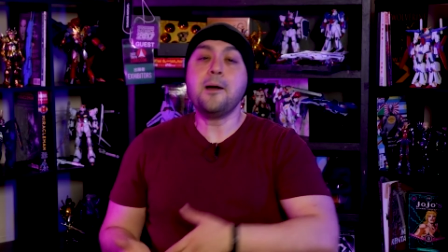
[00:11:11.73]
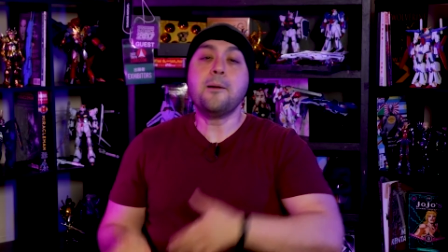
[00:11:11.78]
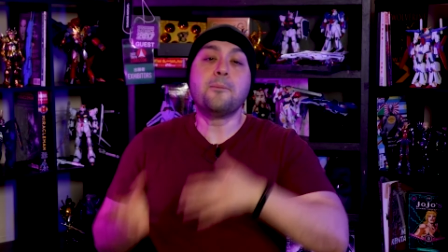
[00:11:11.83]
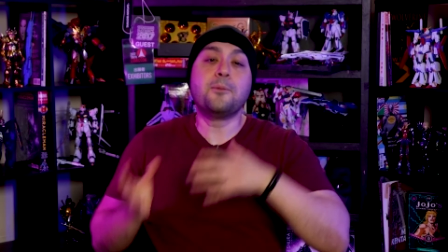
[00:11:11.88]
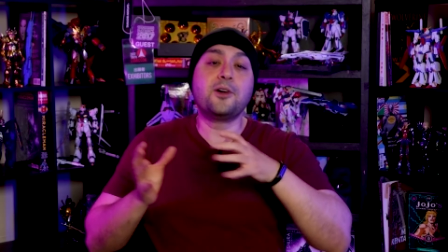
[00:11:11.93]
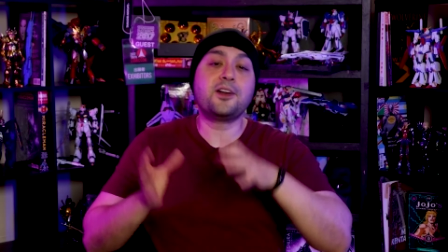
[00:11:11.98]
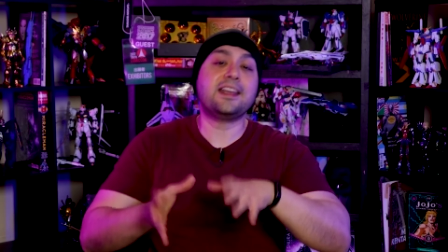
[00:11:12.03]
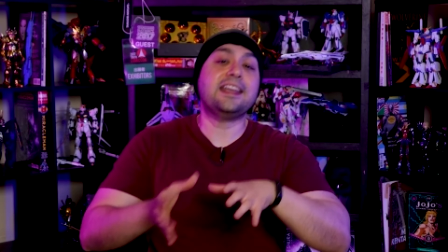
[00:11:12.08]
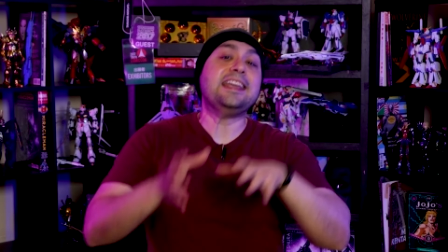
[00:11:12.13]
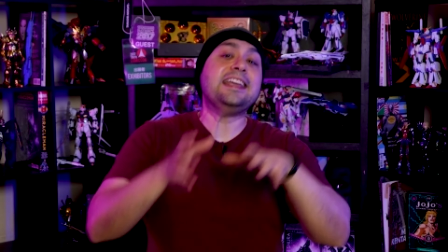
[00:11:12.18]

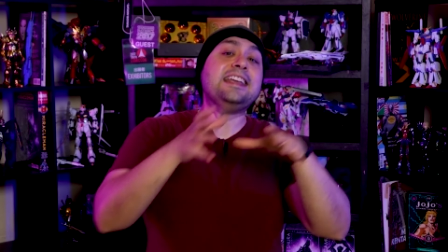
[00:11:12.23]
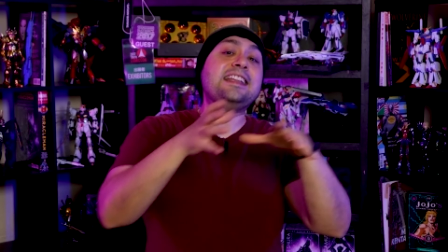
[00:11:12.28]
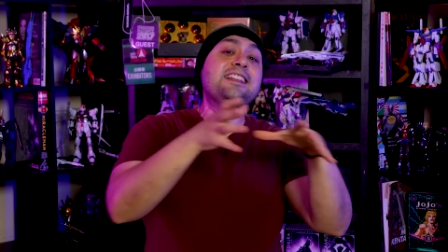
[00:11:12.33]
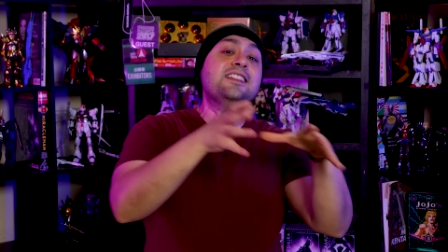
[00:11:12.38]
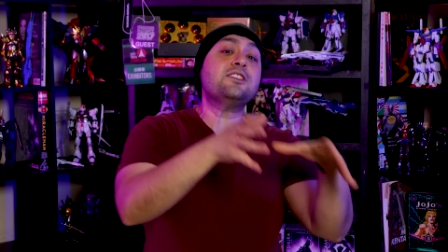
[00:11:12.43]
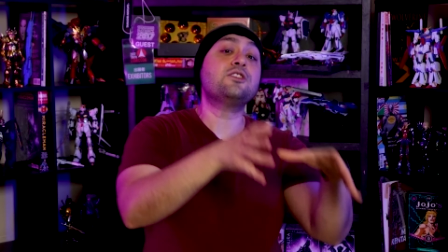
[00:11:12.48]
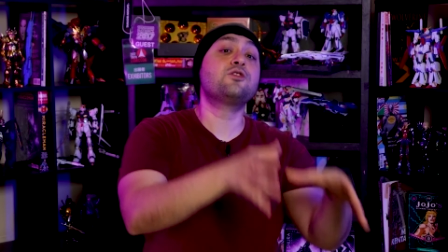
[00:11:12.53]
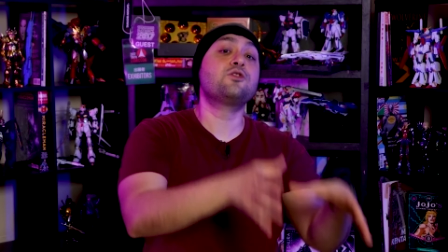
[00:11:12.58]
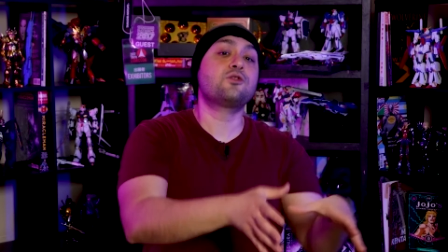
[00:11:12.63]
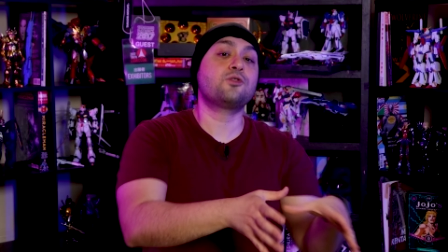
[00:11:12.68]
but
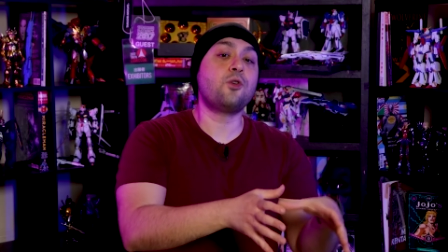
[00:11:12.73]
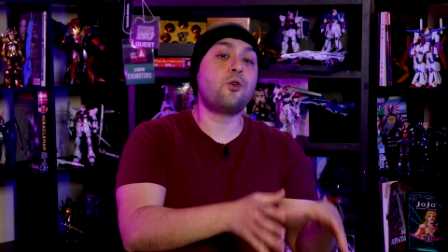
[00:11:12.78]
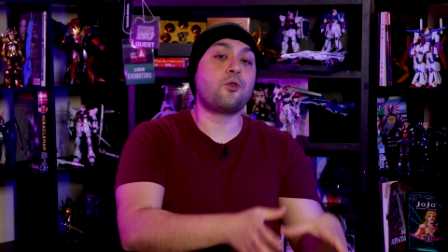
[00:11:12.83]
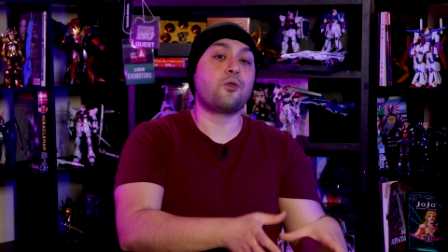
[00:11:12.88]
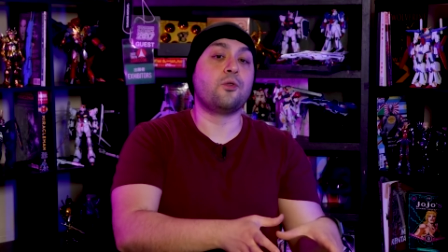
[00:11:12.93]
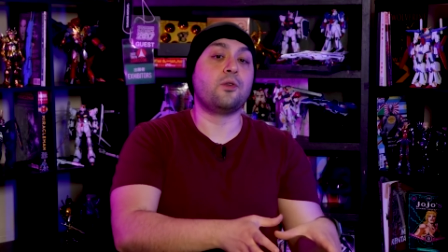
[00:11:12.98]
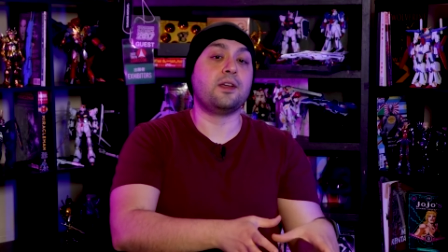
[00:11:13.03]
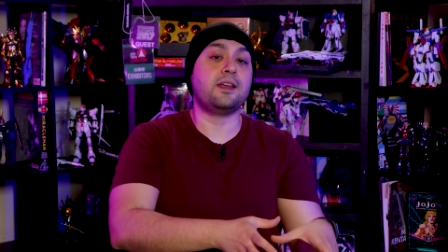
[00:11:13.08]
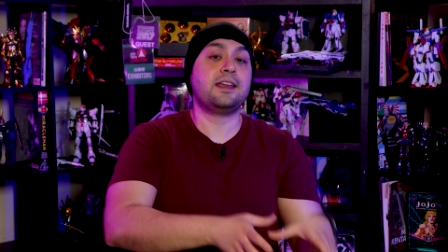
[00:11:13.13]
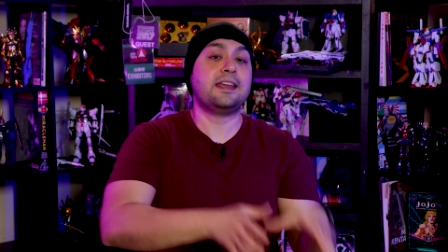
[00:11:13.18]
in
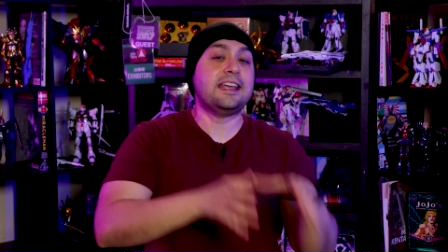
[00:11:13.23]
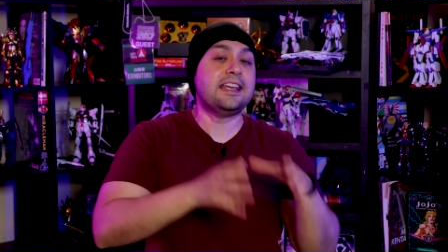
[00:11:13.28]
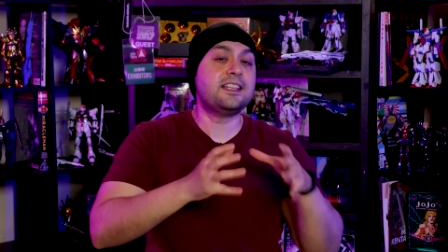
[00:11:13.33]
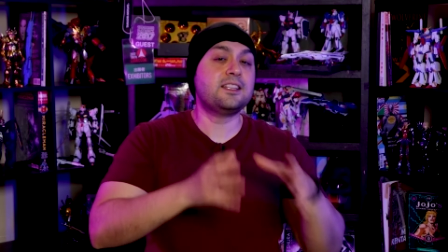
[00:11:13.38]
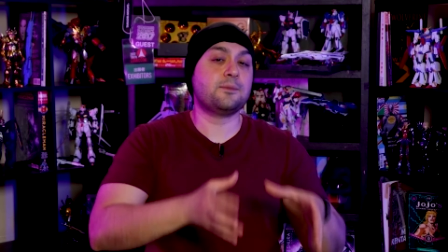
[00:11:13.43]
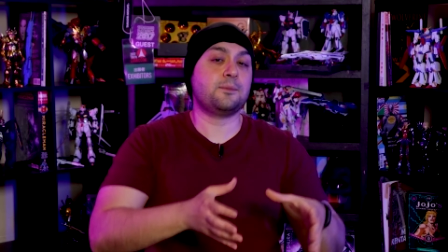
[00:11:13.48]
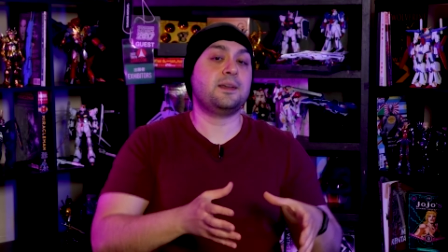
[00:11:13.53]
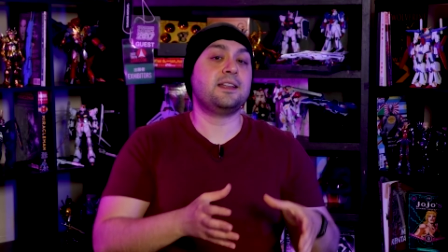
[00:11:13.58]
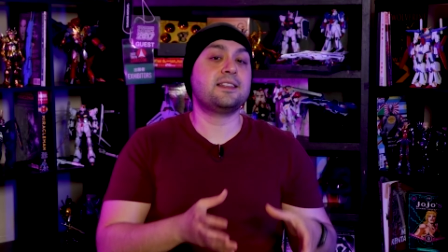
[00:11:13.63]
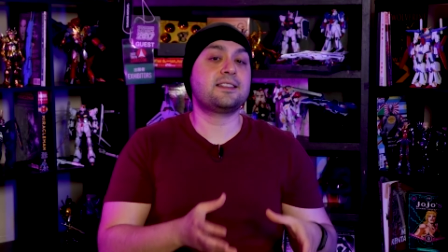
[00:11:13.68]
story
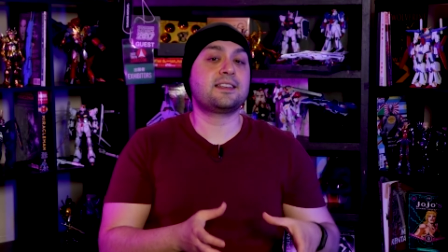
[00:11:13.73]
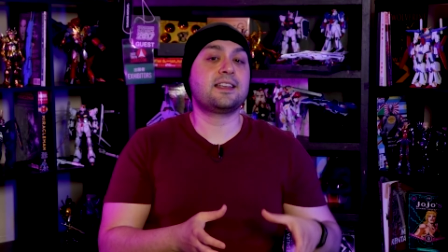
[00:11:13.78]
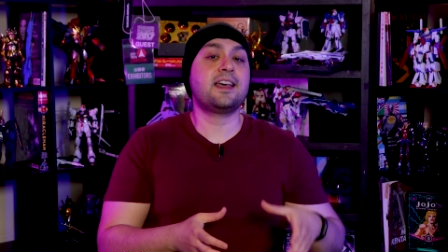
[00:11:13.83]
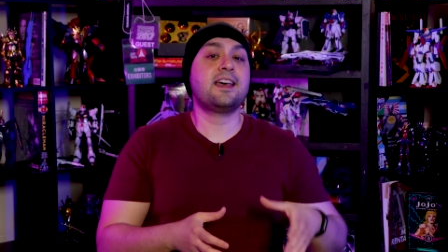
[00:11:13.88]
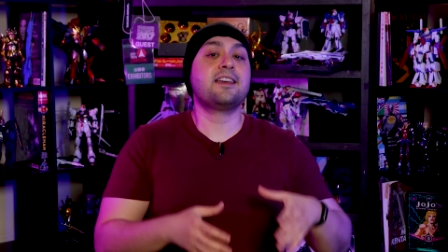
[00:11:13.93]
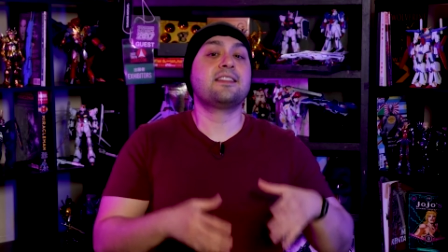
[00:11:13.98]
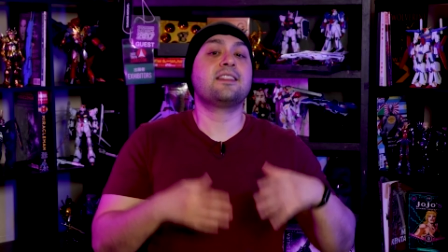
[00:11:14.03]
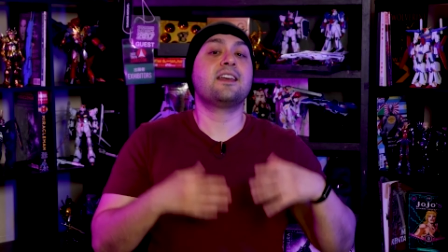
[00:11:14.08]
it means